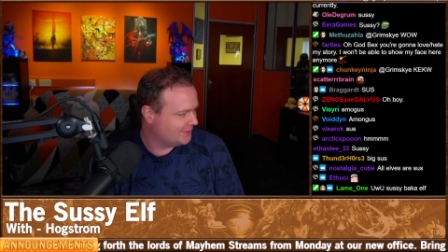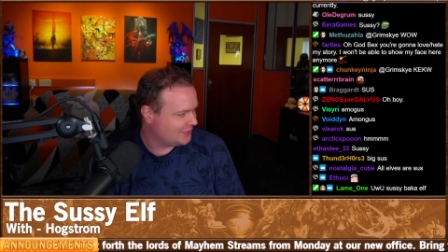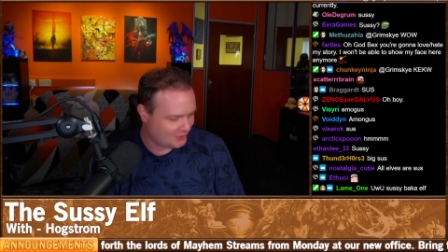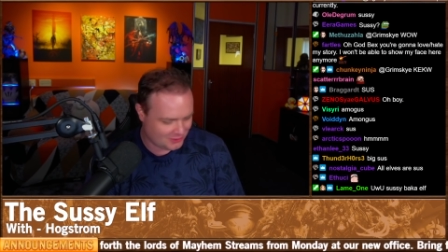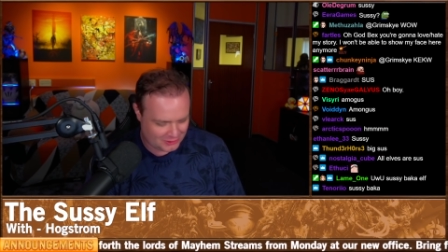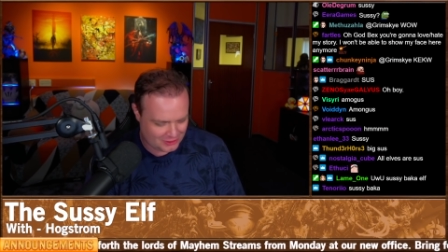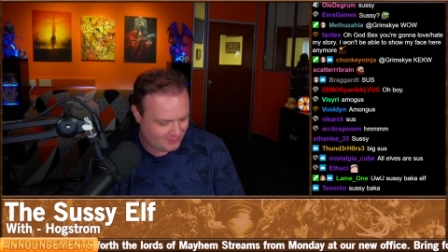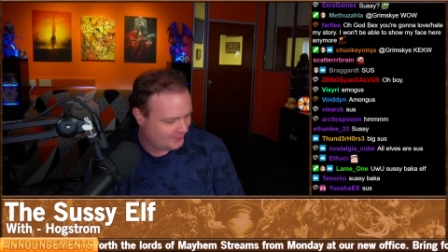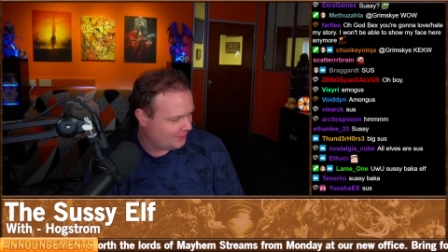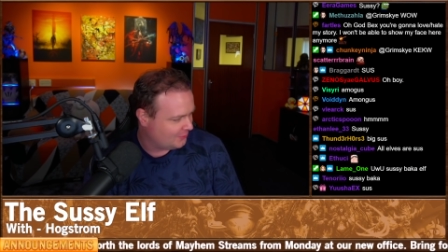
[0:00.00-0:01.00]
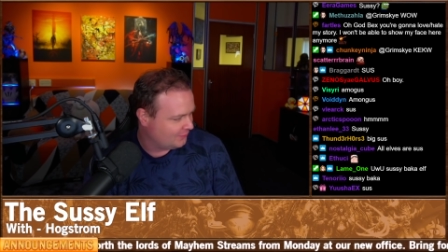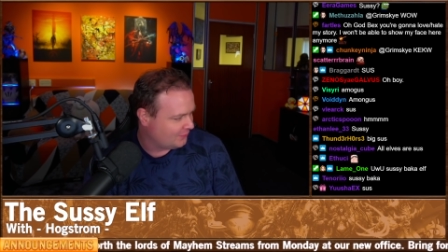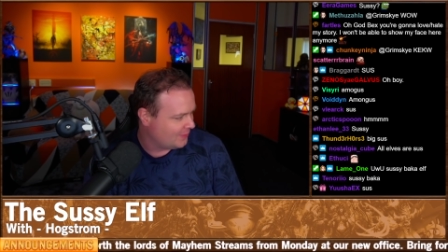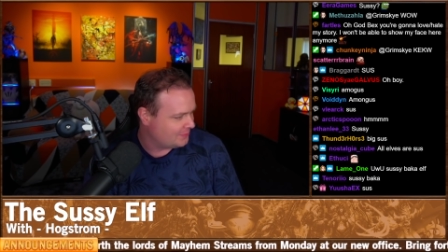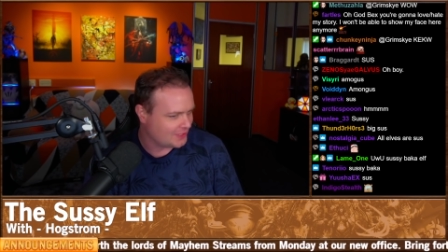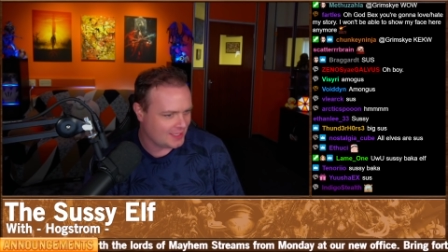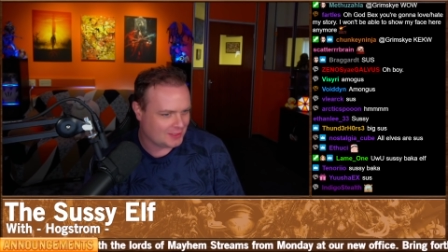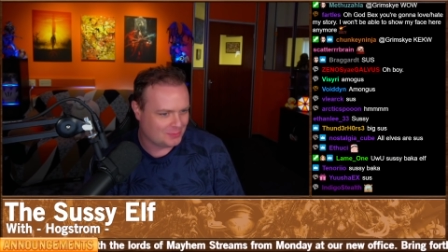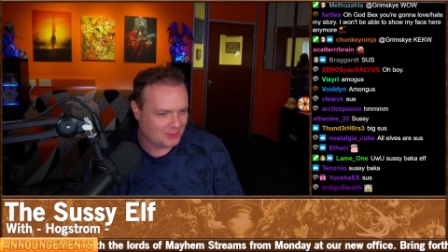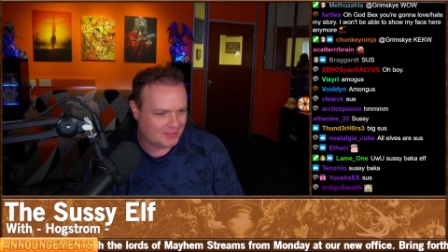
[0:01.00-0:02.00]
Mr. Hogstrom, our wonderful website
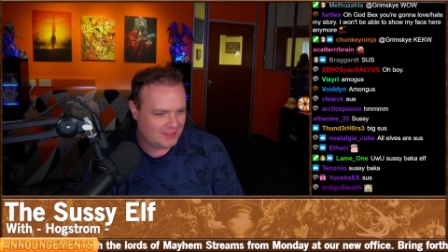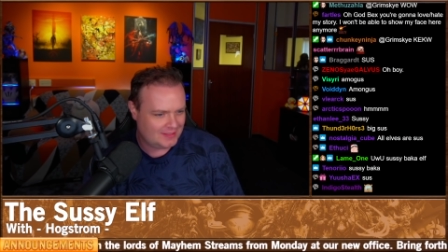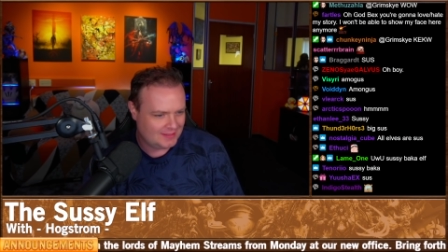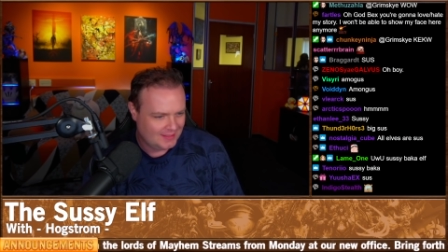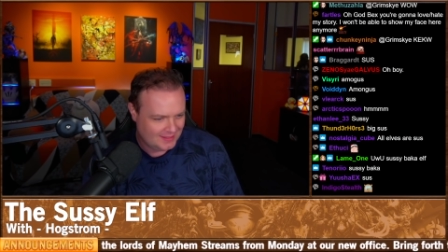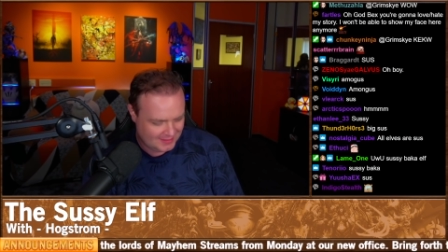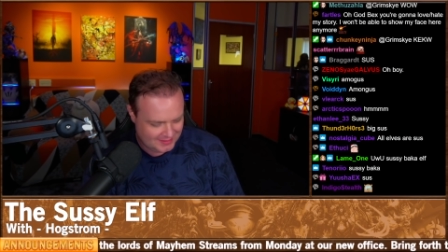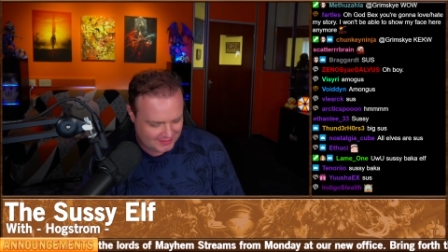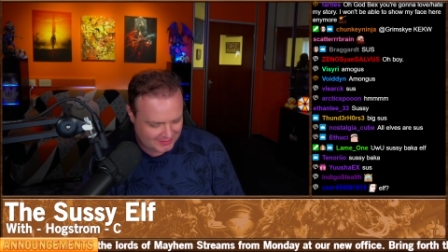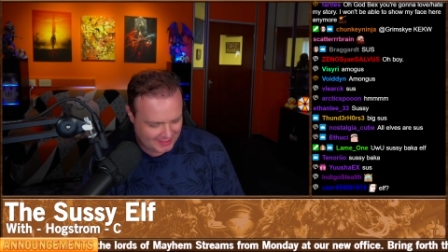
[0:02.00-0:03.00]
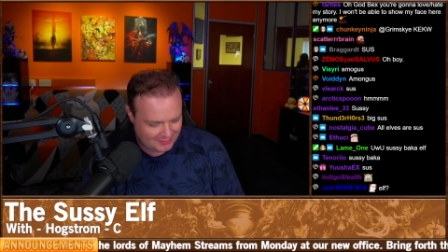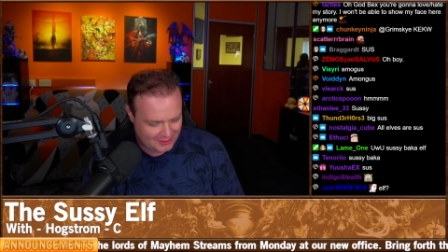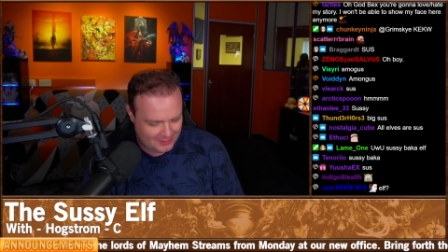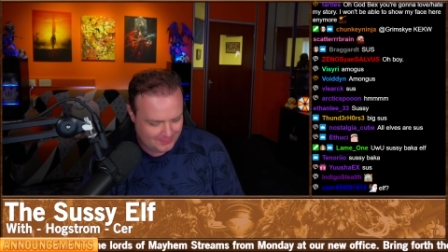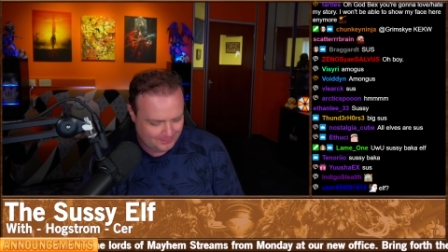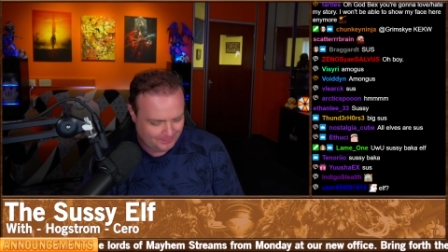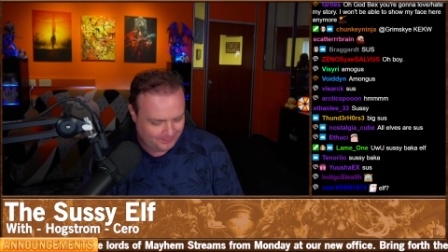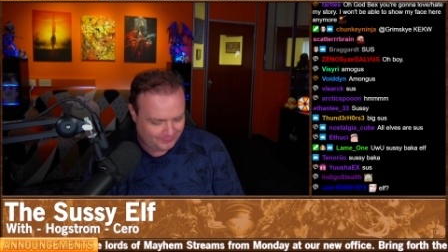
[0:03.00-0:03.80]
supporters. Zero.